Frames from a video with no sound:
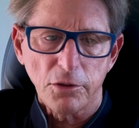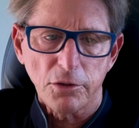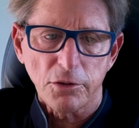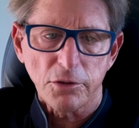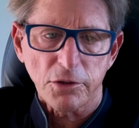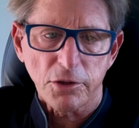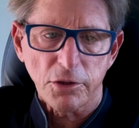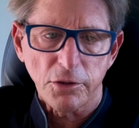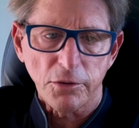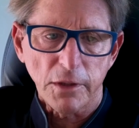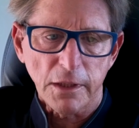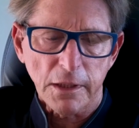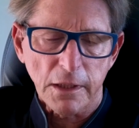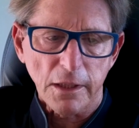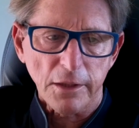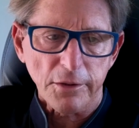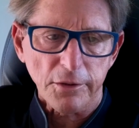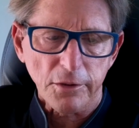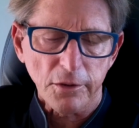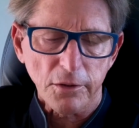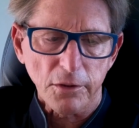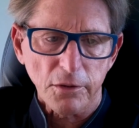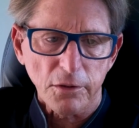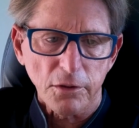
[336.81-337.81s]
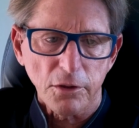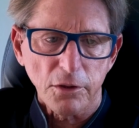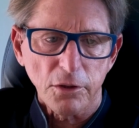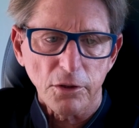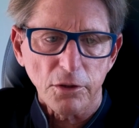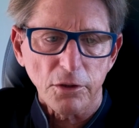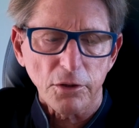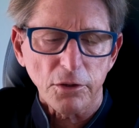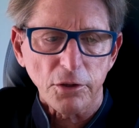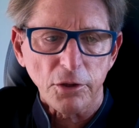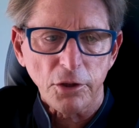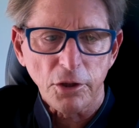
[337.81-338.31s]
to another
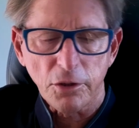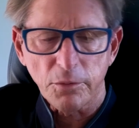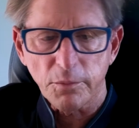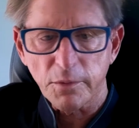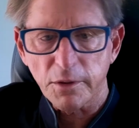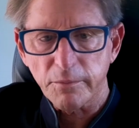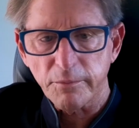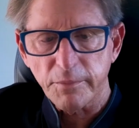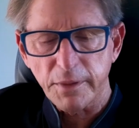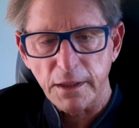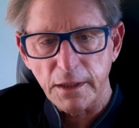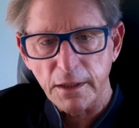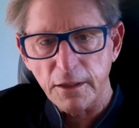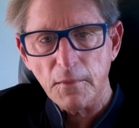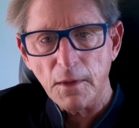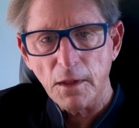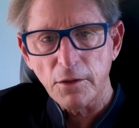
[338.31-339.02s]
human being.